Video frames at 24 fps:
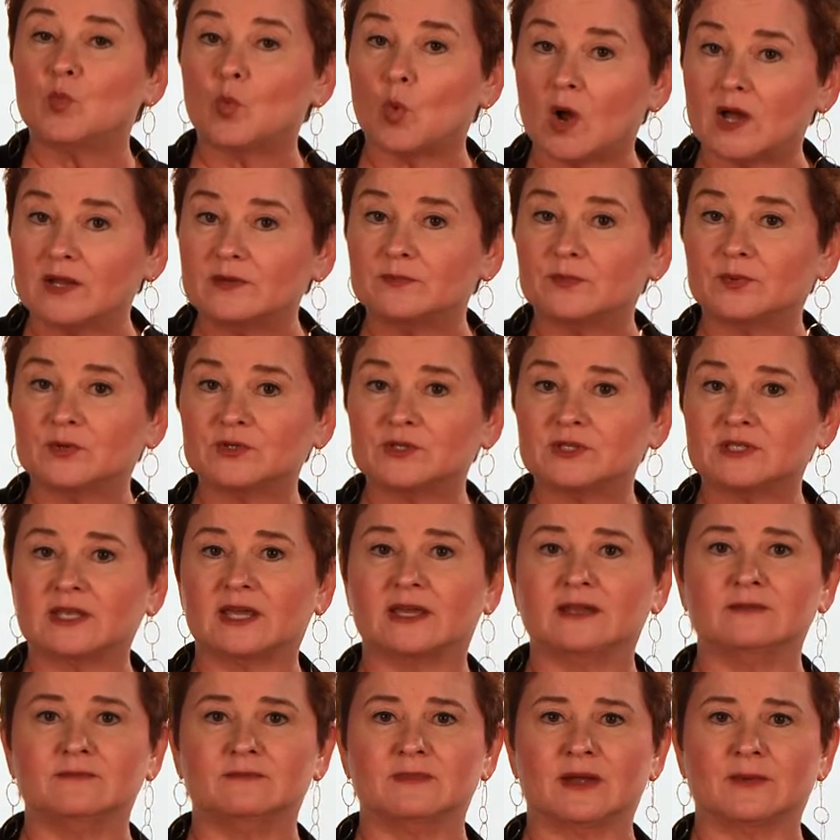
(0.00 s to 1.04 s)

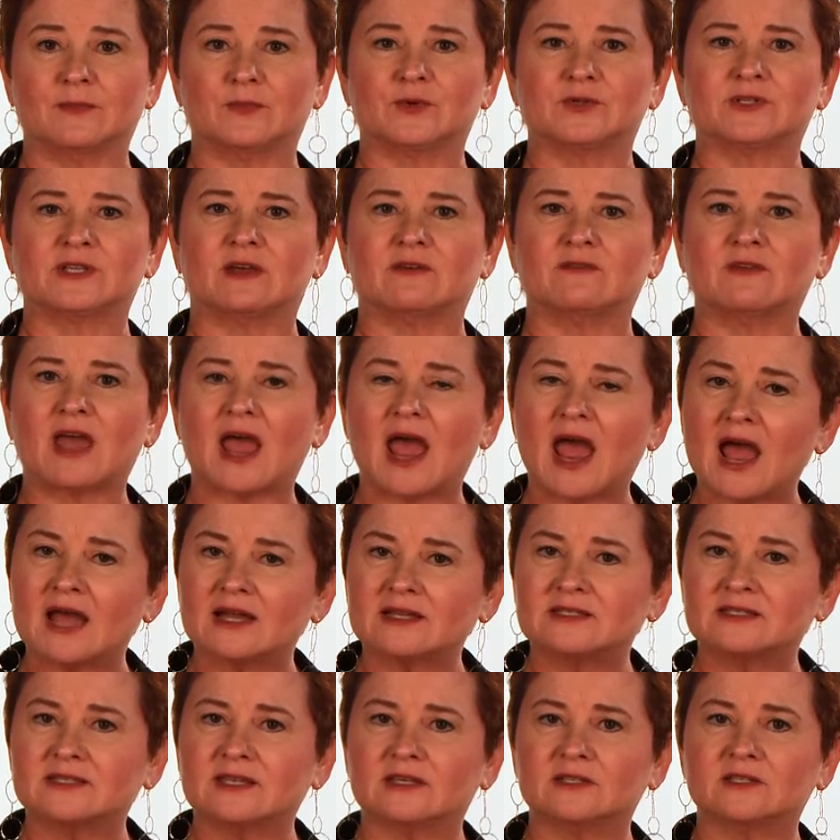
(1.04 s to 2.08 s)
1% members have
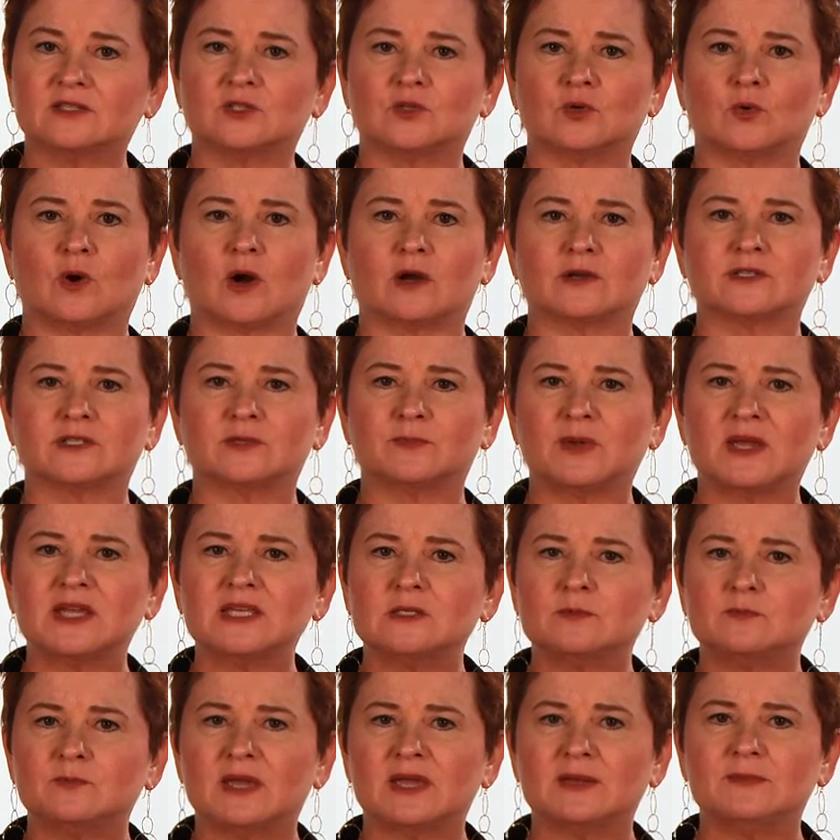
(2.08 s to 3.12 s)
access to our
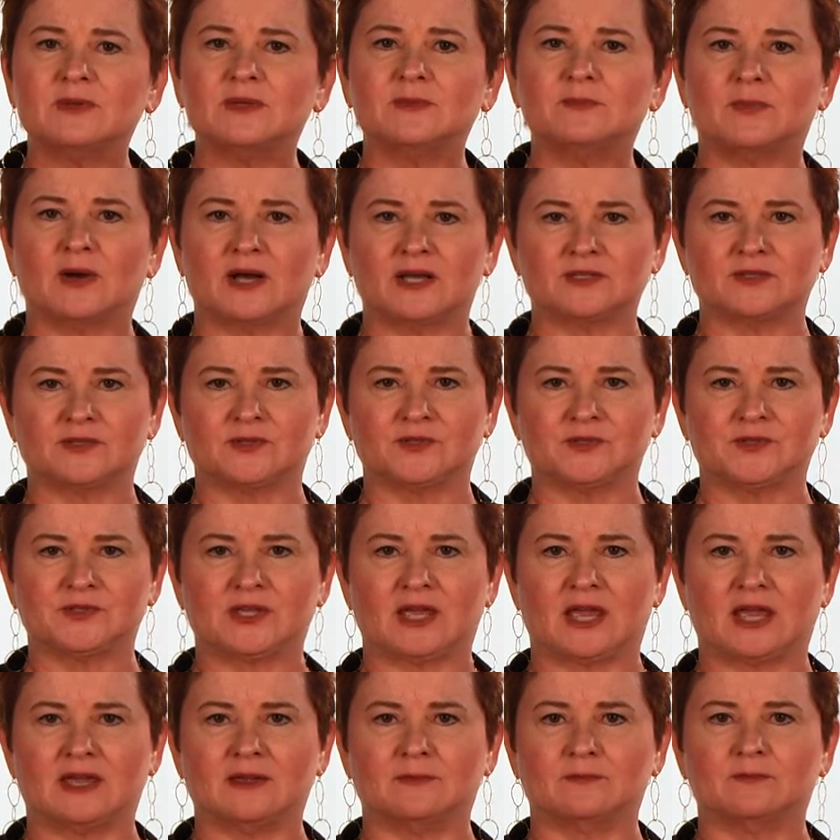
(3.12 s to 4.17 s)
Space Baby Puzzles
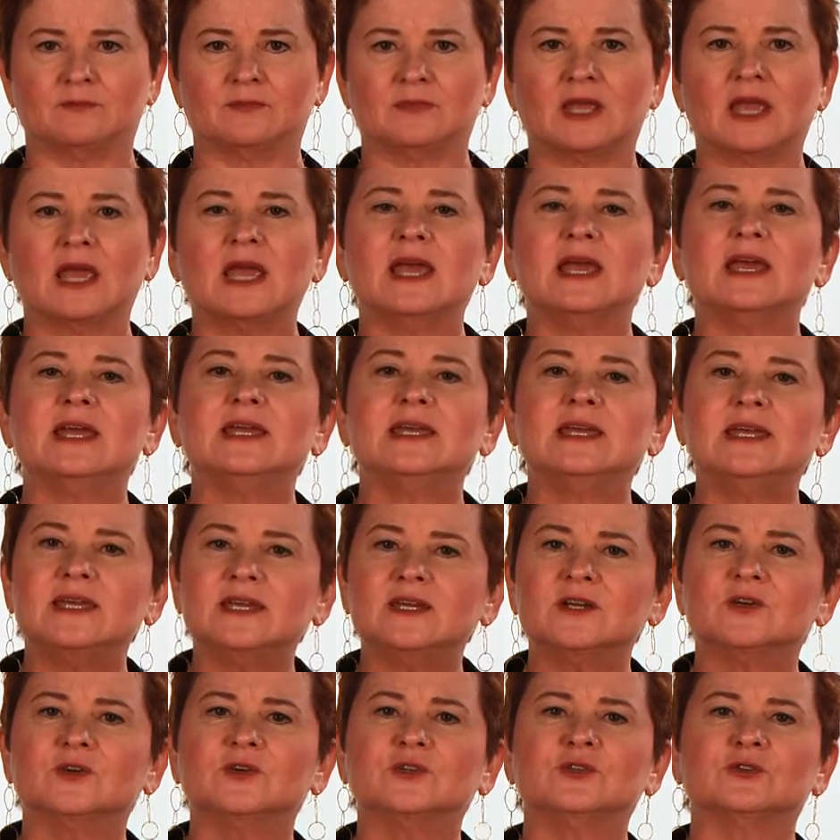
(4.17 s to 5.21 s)
game.
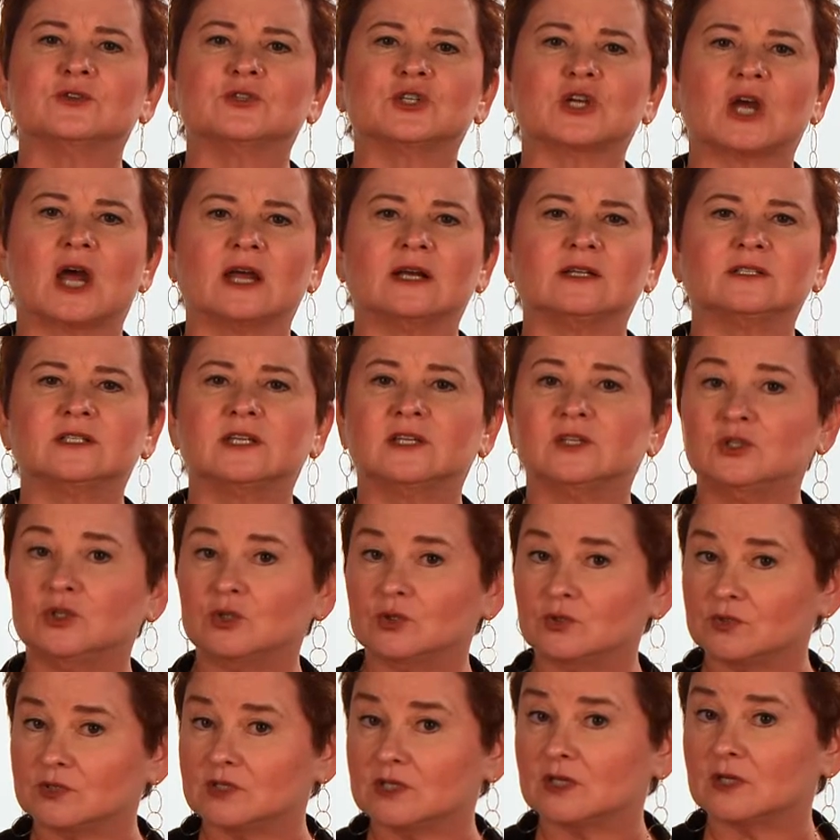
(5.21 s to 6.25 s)
Here, your child can
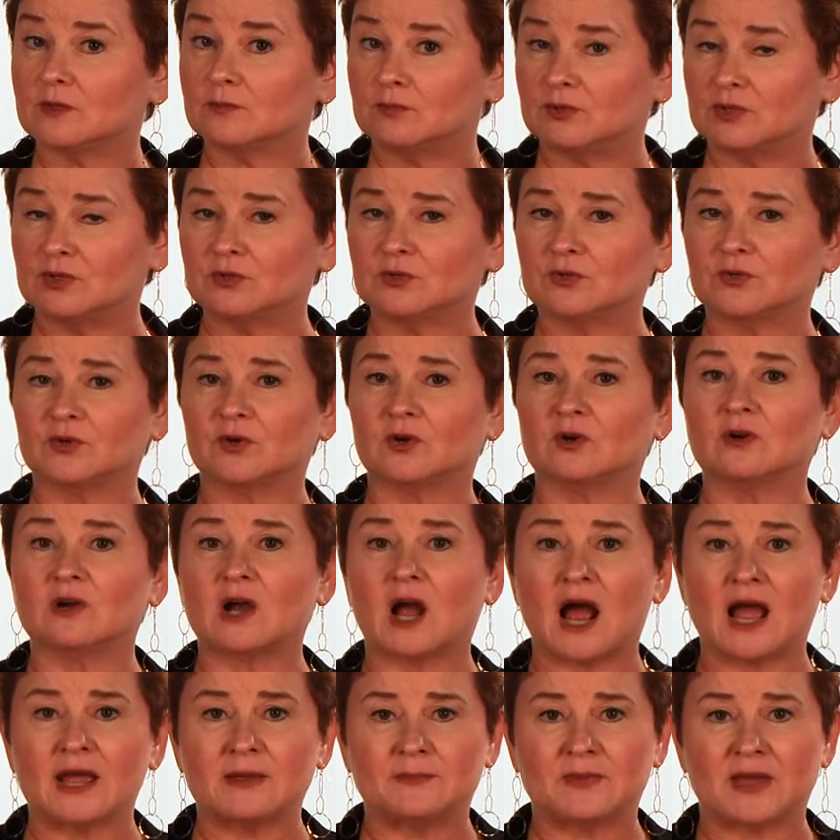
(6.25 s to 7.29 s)
use the computer or
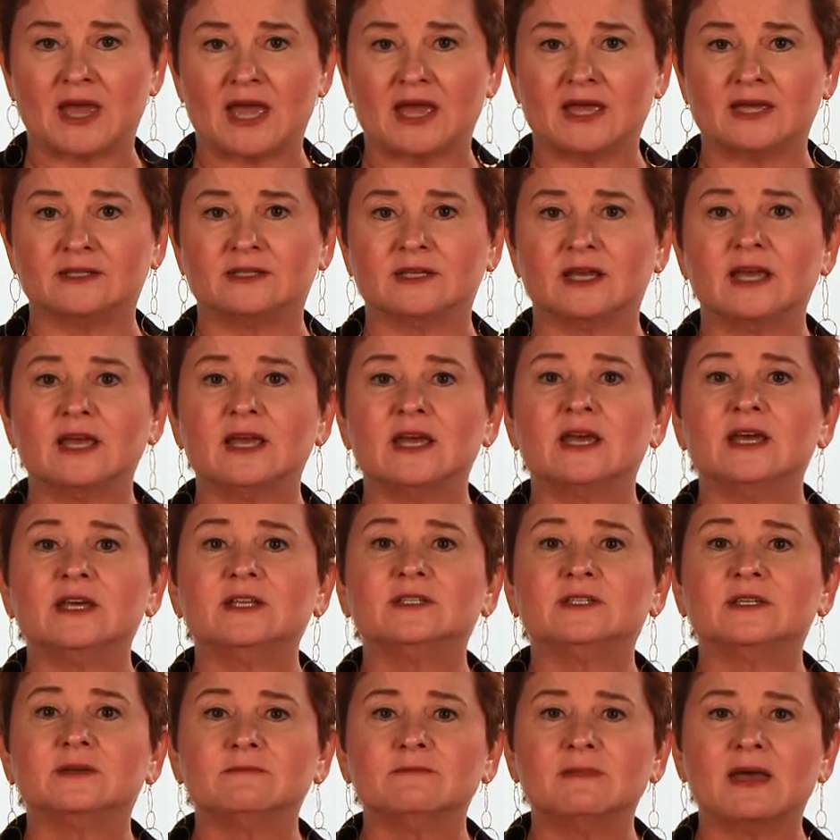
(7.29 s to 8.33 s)
iPad
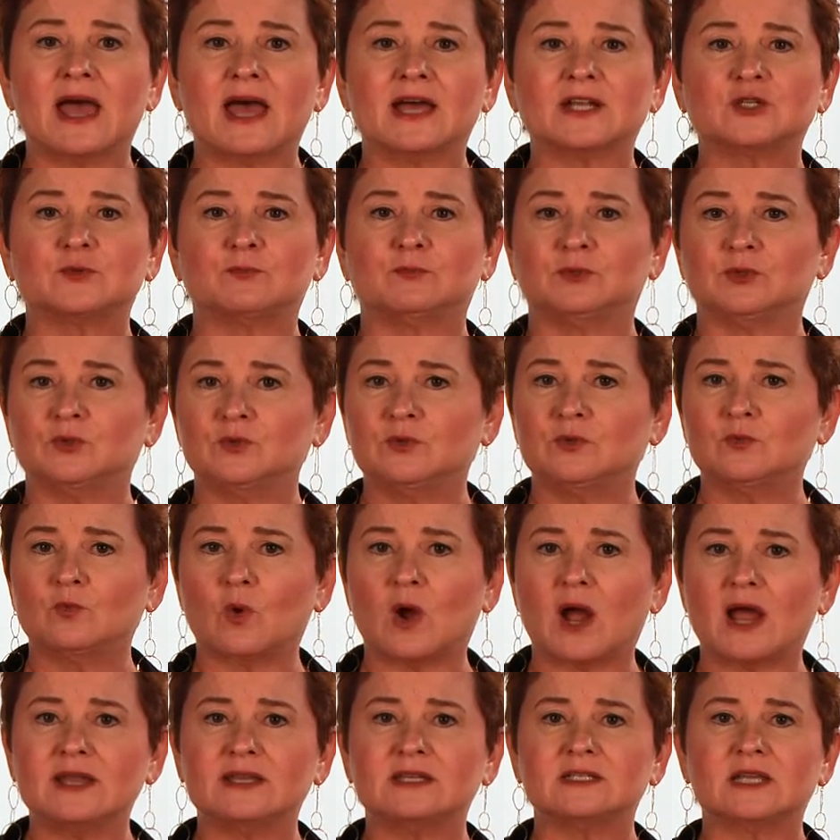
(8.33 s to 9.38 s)
to match blue and
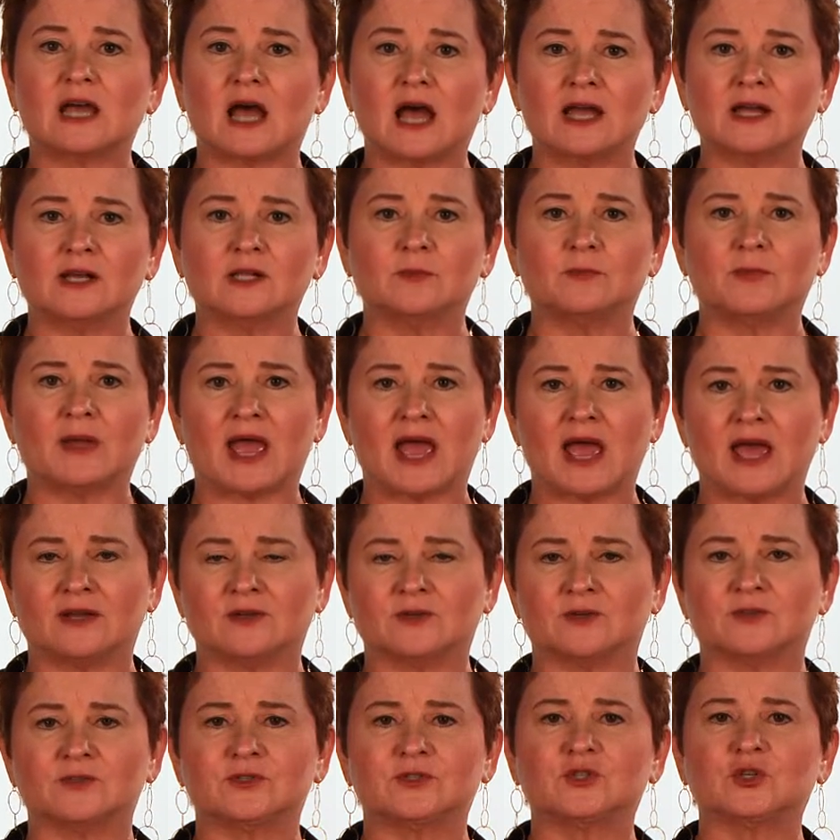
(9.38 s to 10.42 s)
white tile
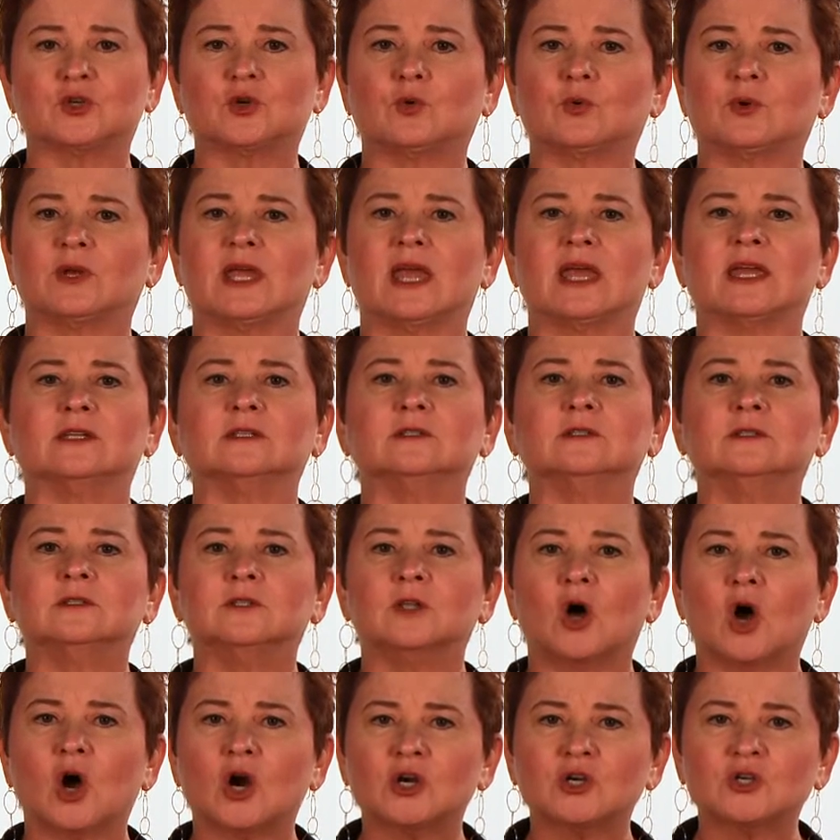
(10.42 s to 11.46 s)
patterns to create
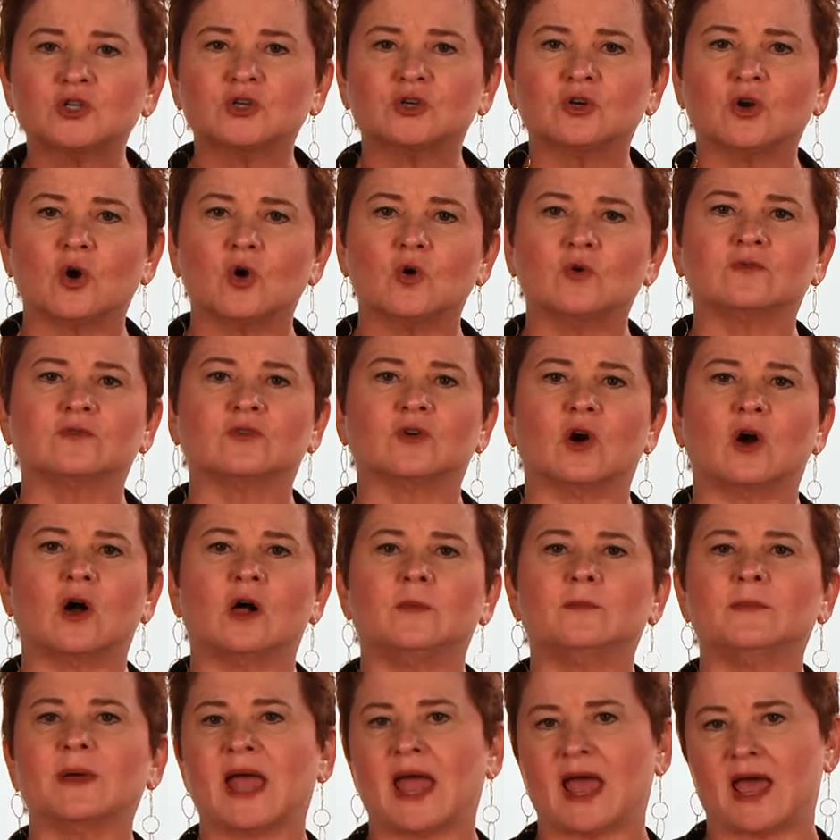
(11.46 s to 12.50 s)
larger overall
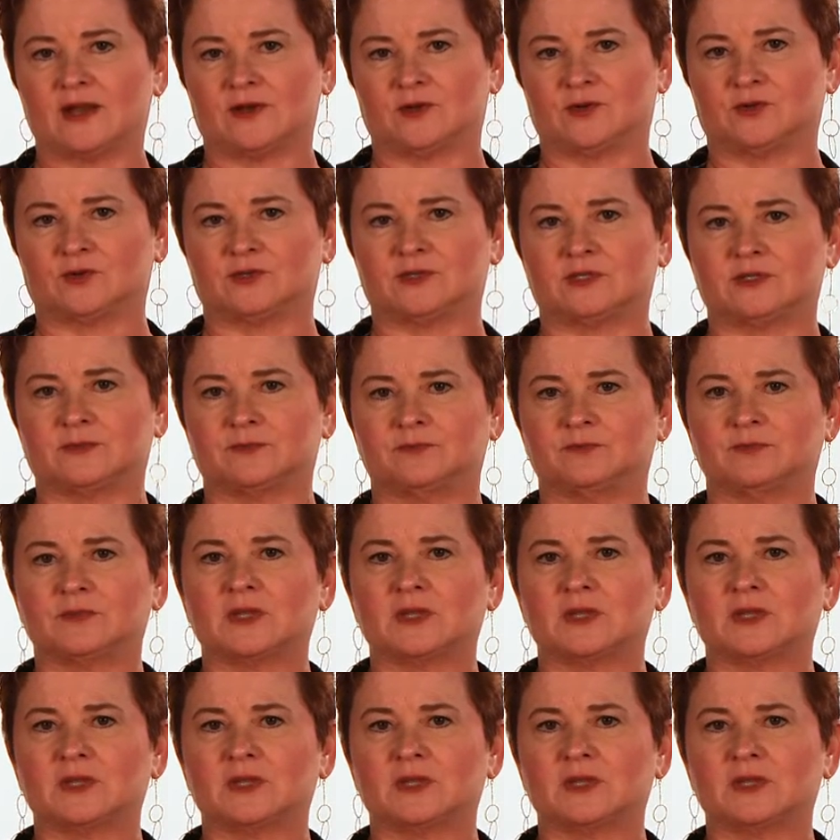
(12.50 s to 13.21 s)
patterns.